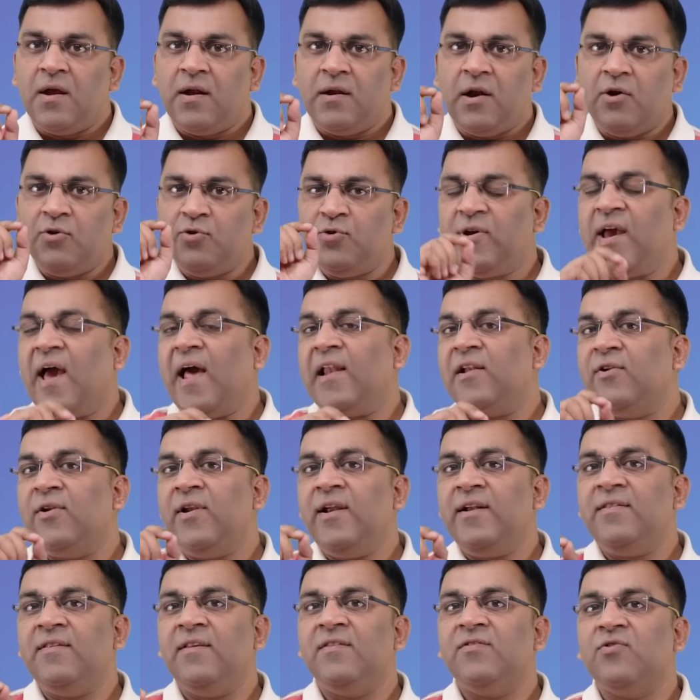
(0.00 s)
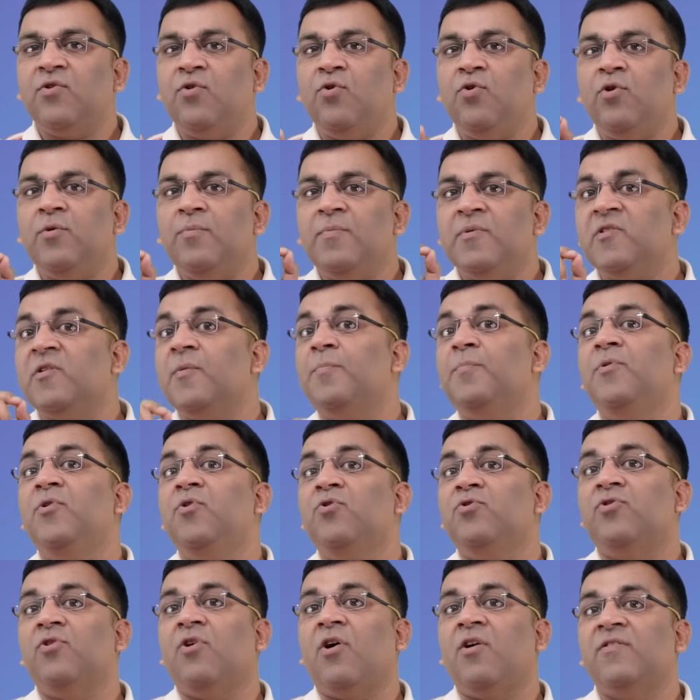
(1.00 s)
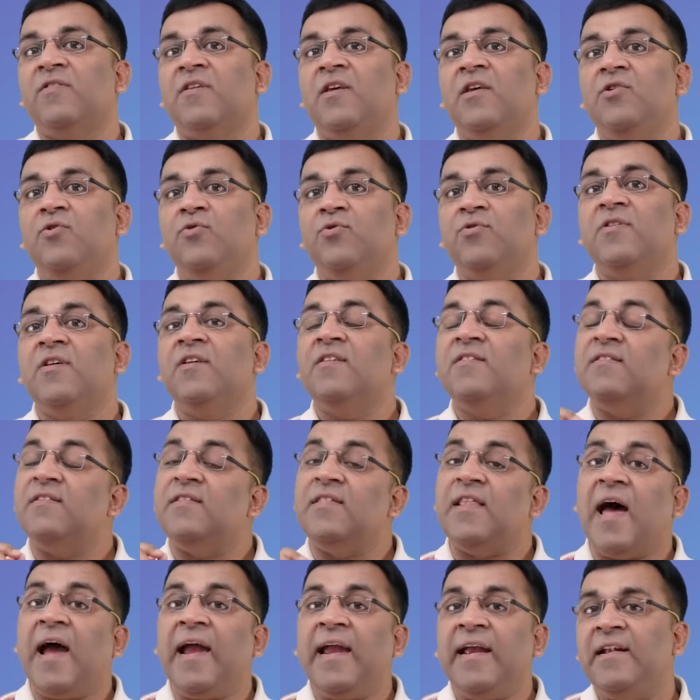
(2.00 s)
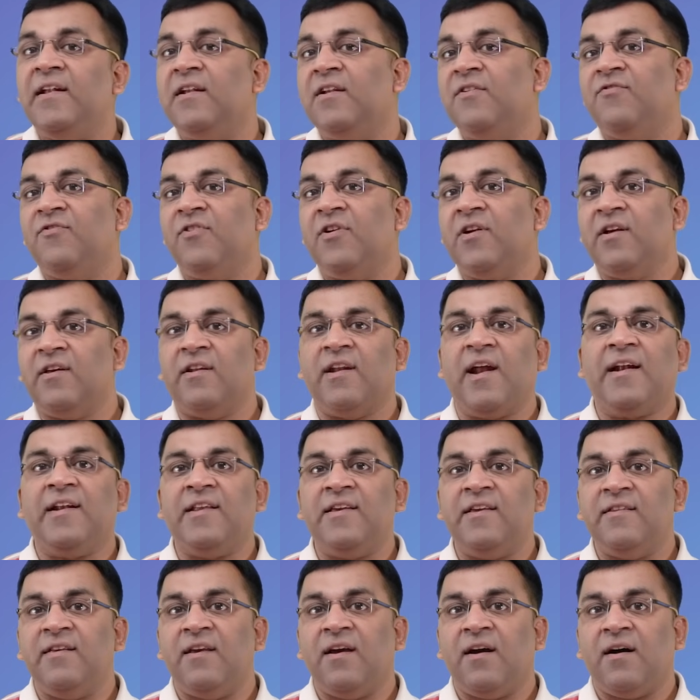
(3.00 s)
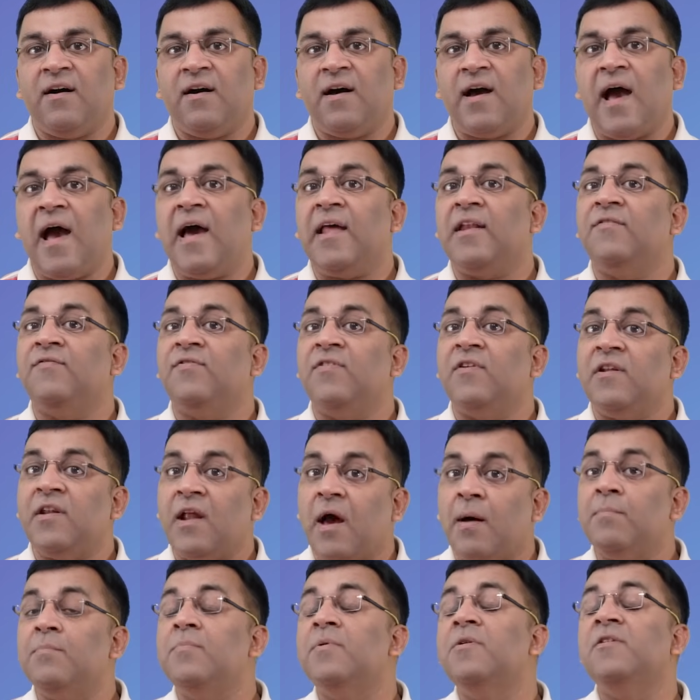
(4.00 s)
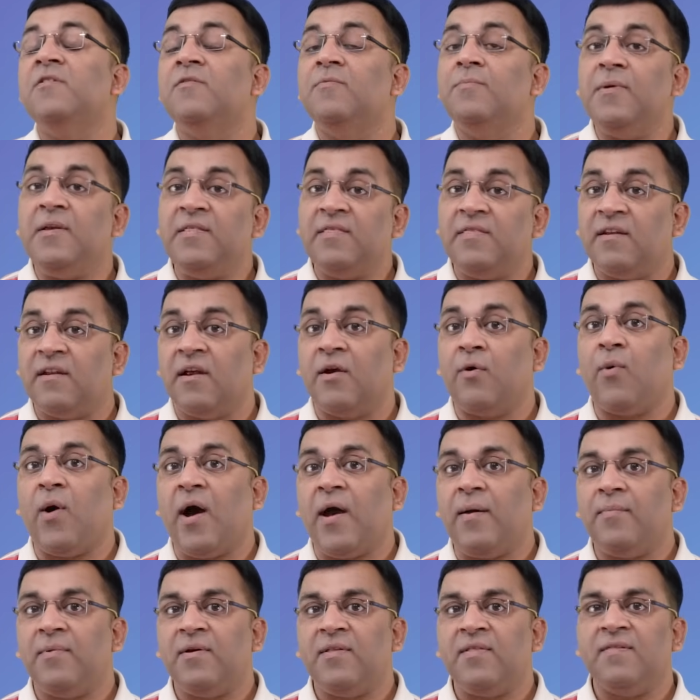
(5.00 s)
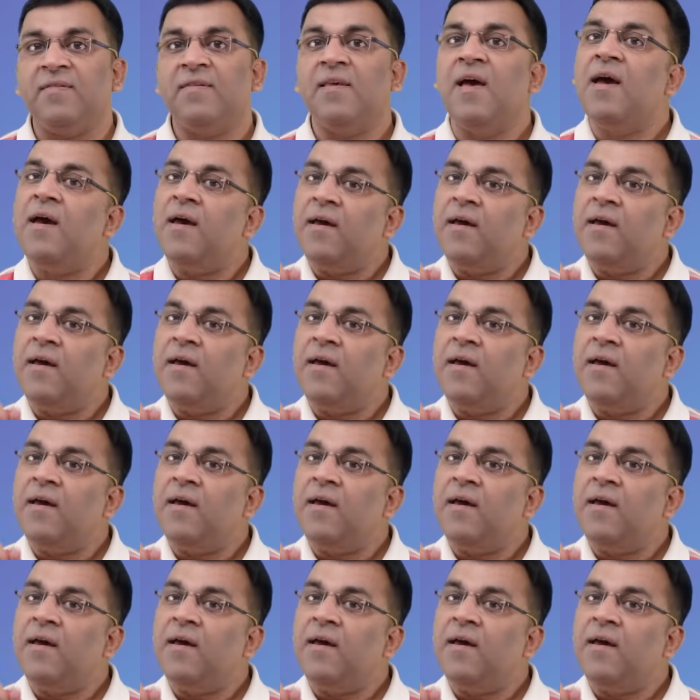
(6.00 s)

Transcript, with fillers: Now to calculate the score, Mr. Piotroski uses 9 different criteria, and if the numbers meet the requirements,